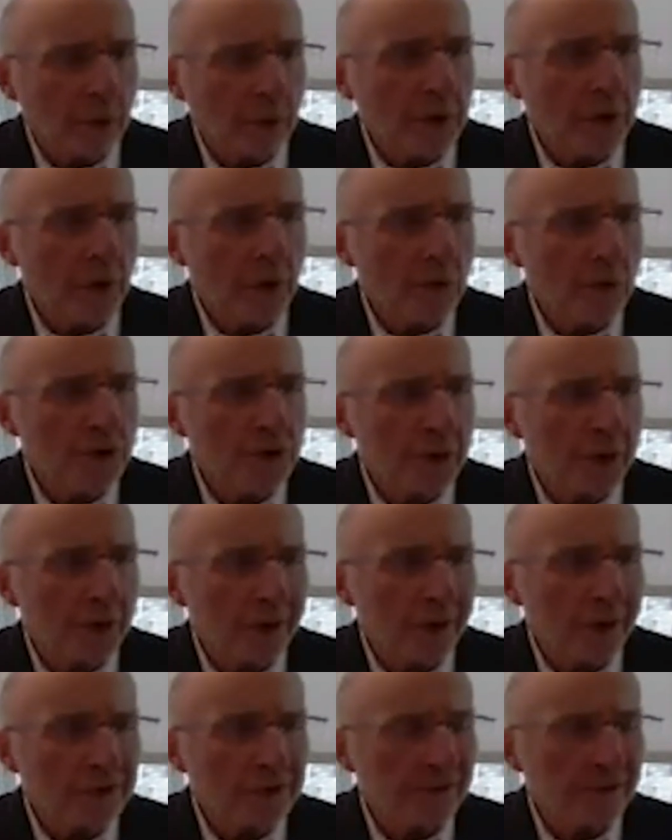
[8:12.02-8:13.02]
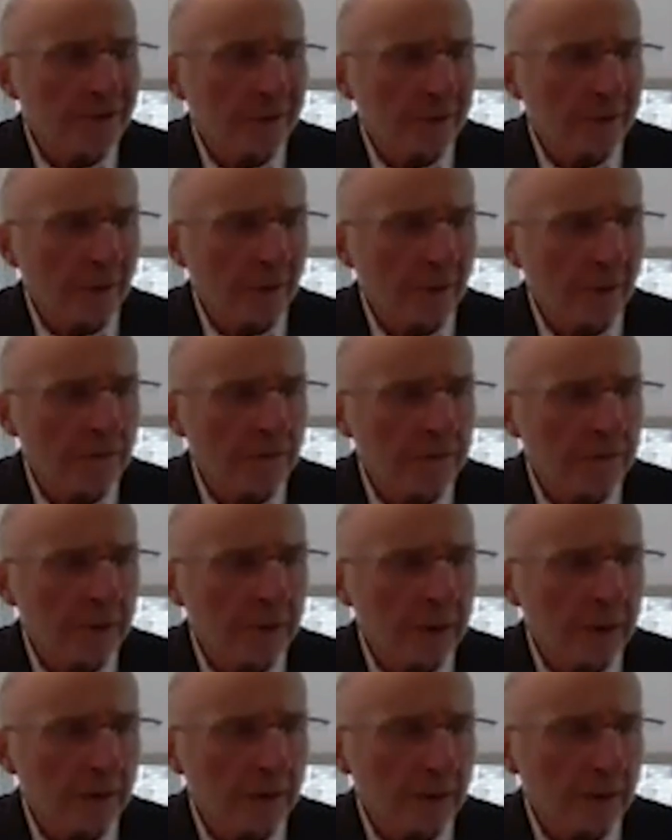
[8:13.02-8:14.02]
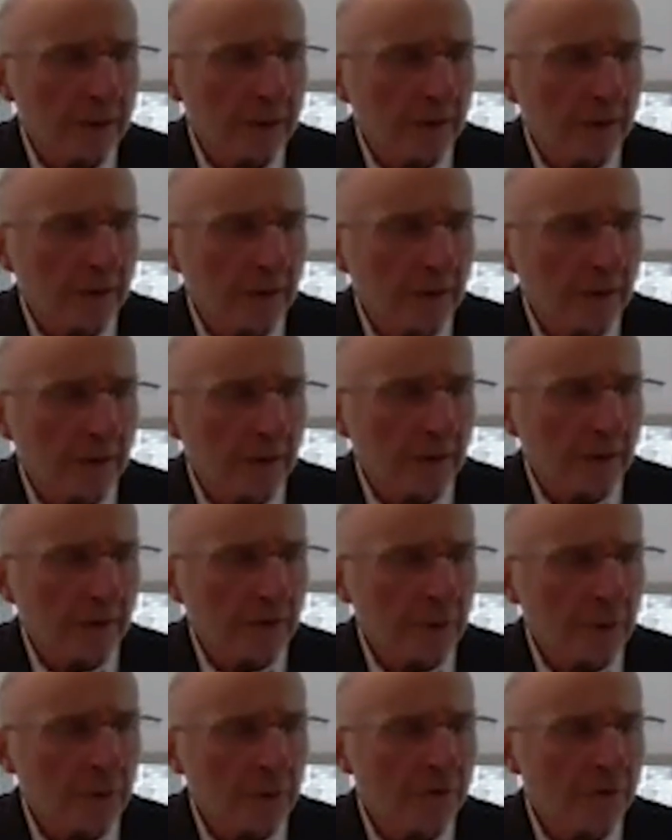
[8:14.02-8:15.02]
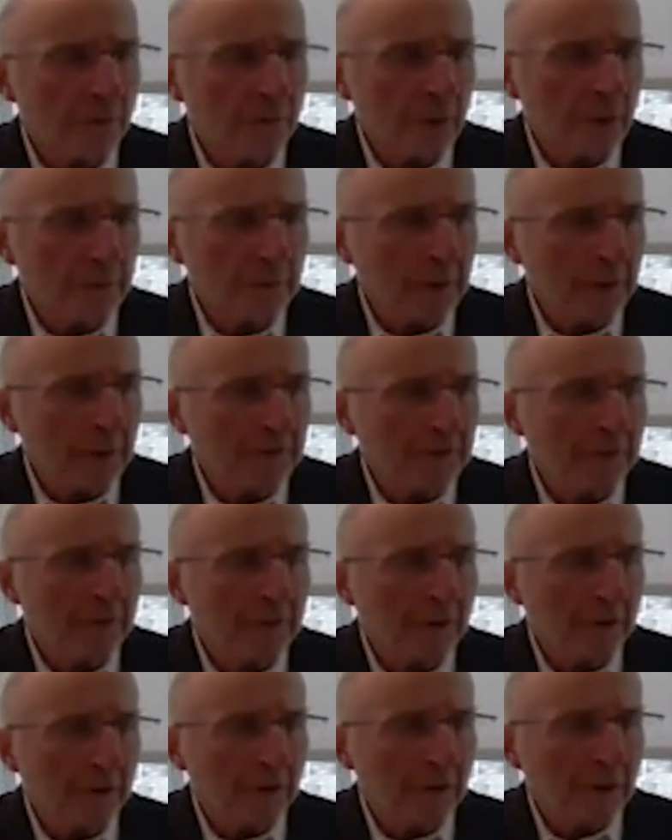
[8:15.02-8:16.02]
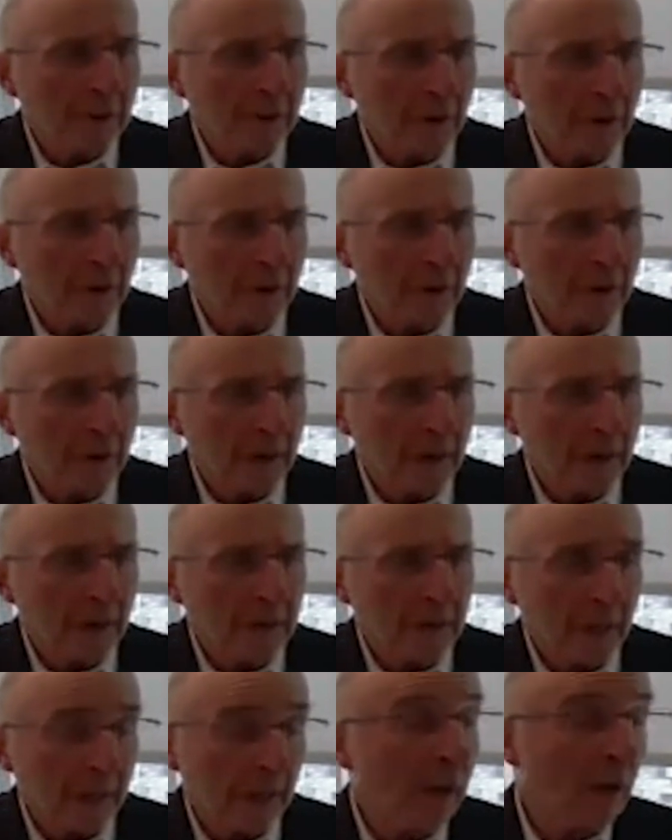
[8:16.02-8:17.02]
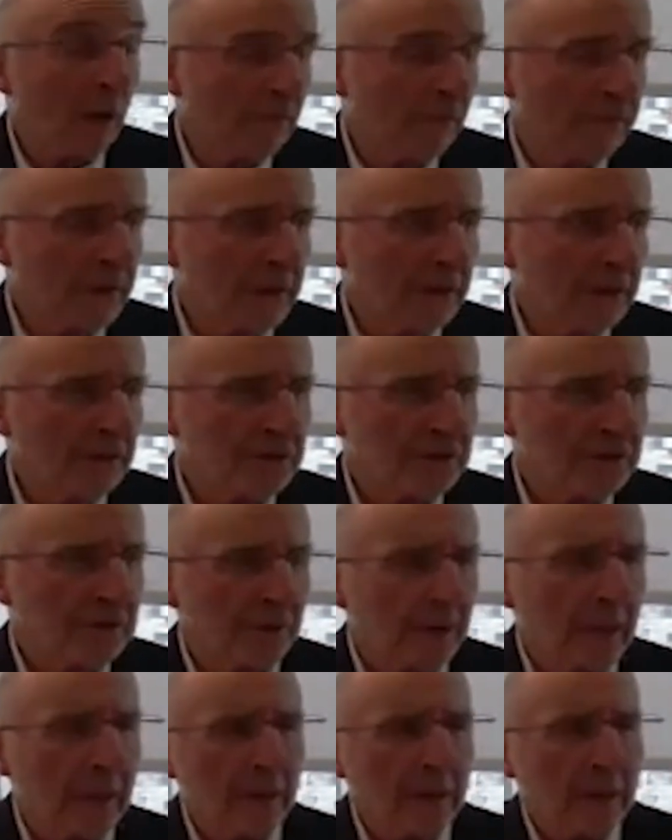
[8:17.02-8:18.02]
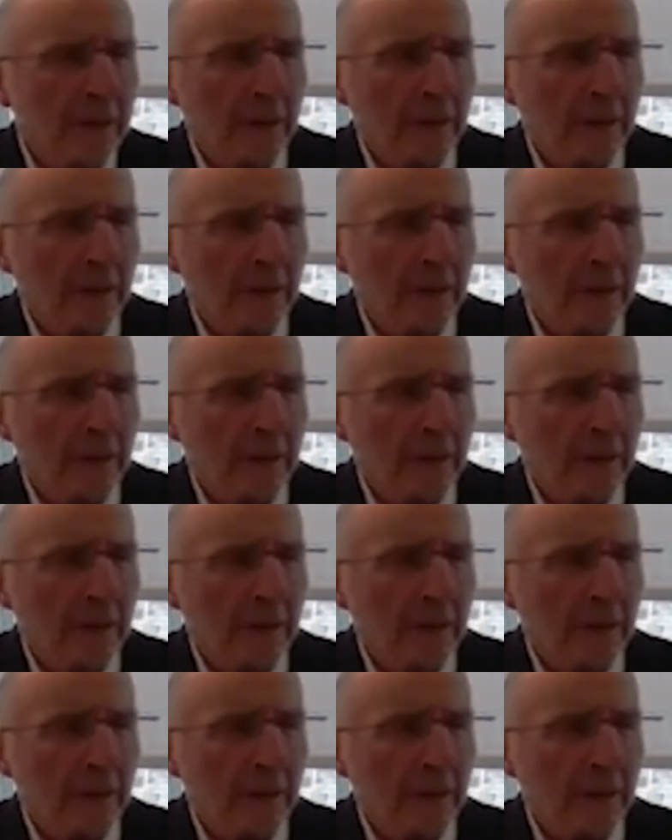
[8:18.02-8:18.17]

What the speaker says: we know shares the real commitment and love of the industry,